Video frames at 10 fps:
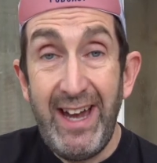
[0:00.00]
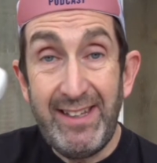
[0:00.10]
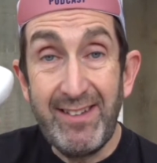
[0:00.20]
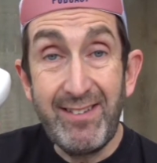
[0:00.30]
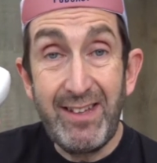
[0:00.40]

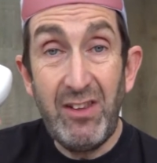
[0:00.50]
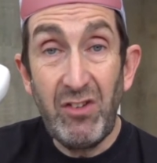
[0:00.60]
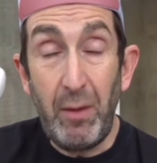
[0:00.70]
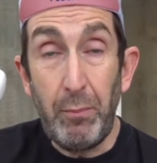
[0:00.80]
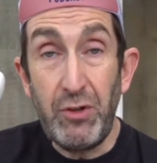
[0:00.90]
and your skin
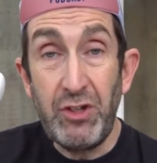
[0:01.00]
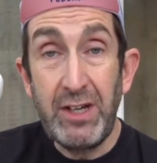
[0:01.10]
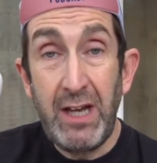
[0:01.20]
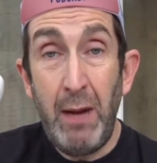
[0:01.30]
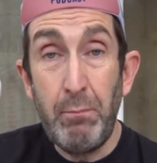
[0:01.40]
temperature
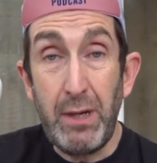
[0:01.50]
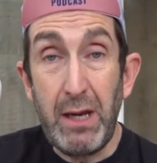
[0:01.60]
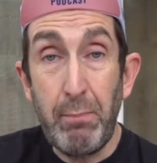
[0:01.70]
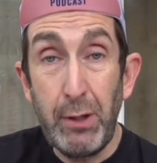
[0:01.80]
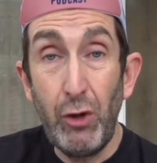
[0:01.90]
can
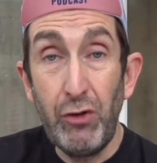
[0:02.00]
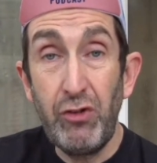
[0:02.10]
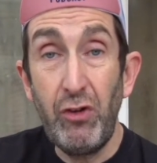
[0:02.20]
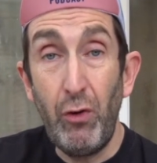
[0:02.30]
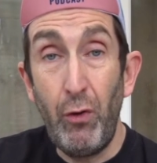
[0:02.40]
be plus